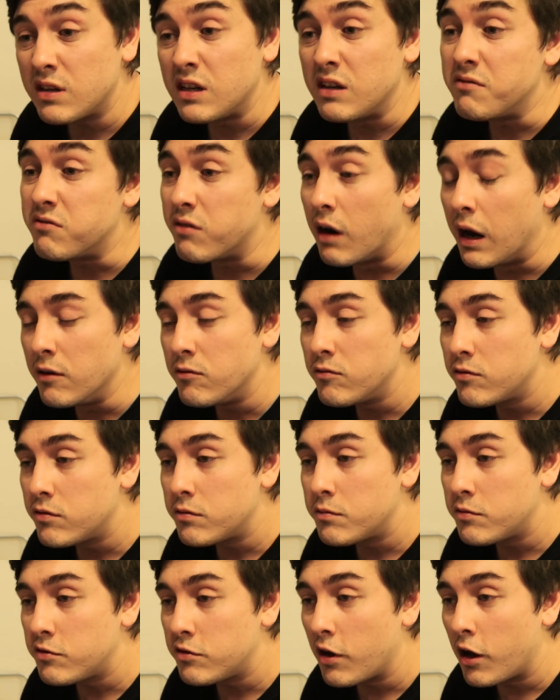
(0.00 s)
any friends,
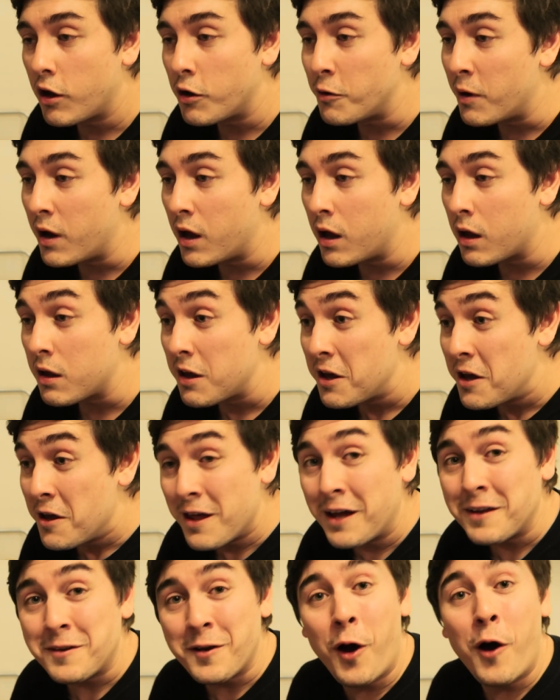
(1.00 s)
so
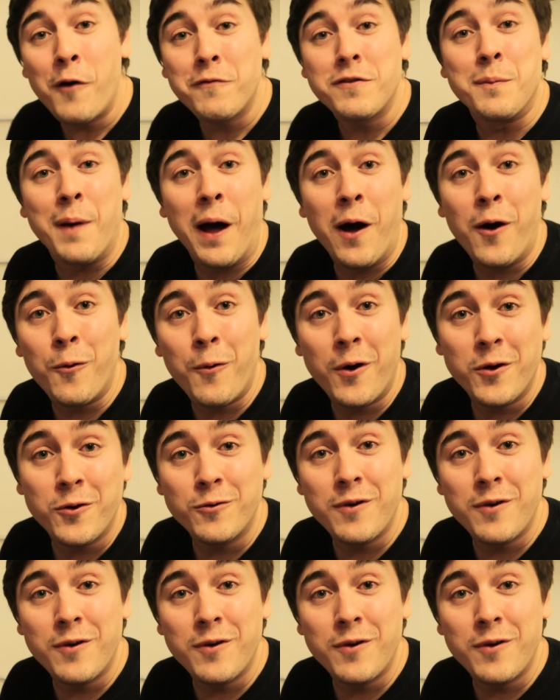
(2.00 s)
that's half the battle won